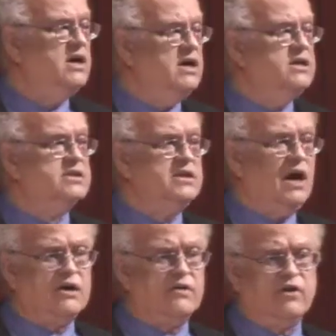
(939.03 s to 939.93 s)
is
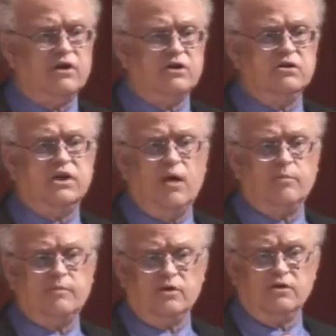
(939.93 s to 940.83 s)
not a very good
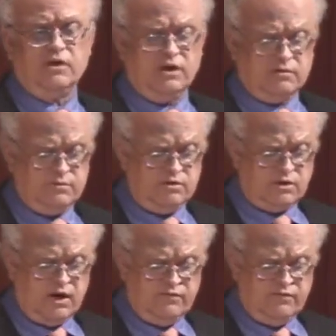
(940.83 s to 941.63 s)
capability computer.